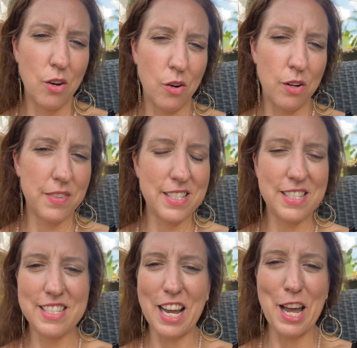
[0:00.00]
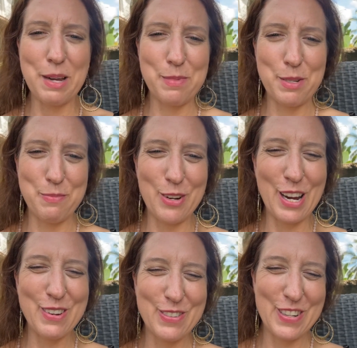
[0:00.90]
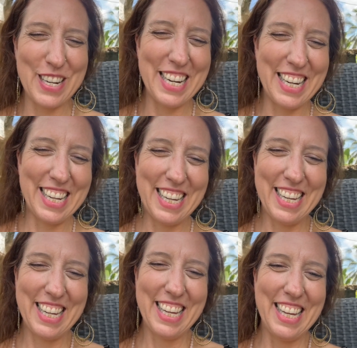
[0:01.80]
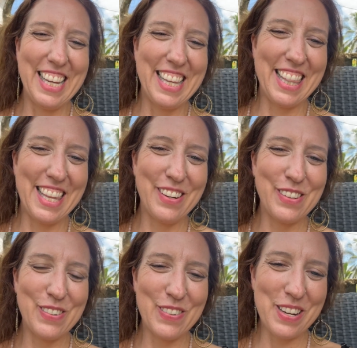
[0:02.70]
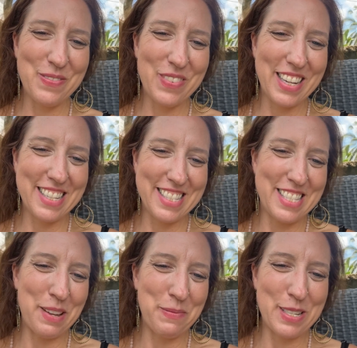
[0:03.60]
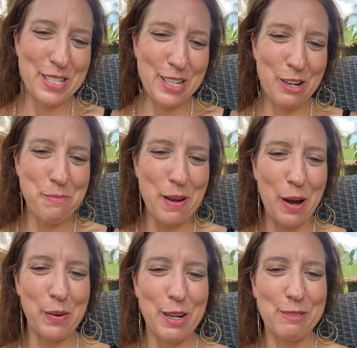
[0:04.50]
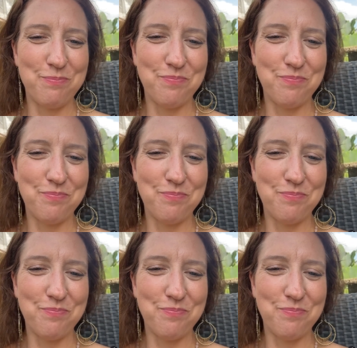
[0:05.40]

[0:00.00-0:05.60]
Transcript: or if it's time to break free their grip and step into your power.